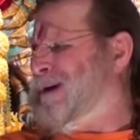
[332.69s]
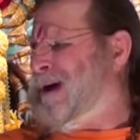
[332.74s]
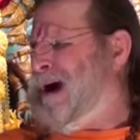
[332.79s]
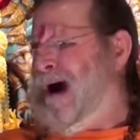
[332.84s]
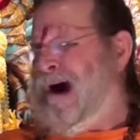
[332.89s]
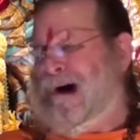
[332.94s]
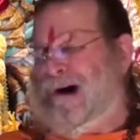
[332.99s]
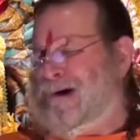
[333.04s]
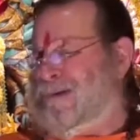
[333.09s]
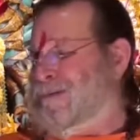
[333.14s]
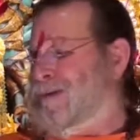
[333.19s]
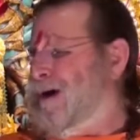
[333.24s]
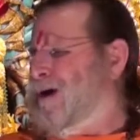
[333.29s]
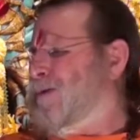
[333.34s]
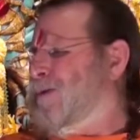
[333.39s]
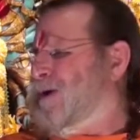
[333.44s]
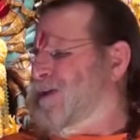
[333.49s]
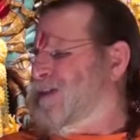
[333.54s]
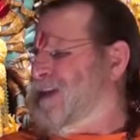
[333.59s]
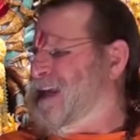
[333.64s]
karma
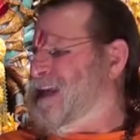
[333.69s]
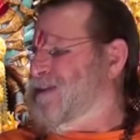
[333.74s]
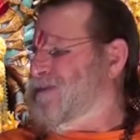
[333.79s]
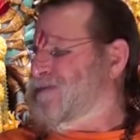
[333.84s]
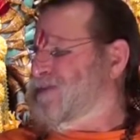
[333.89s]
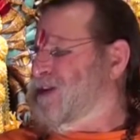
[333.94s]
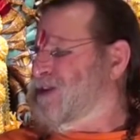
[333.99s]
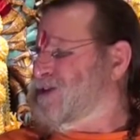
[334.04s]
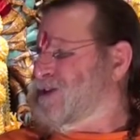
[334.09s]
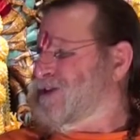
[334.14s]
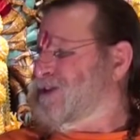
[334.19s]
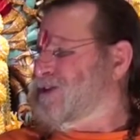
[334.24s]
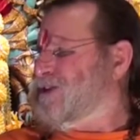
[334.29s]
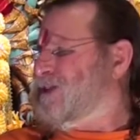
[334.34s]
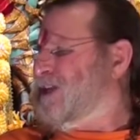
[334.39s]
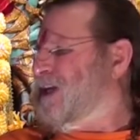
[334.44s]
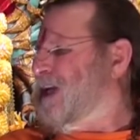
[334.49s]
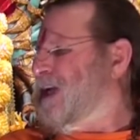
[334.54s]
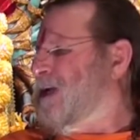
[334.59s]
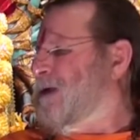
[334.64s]
with
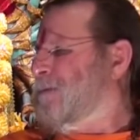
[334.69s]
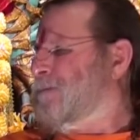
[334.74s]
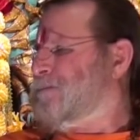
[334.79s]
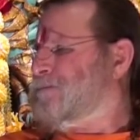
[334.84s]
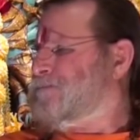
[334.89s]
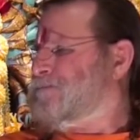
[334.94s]
efficiency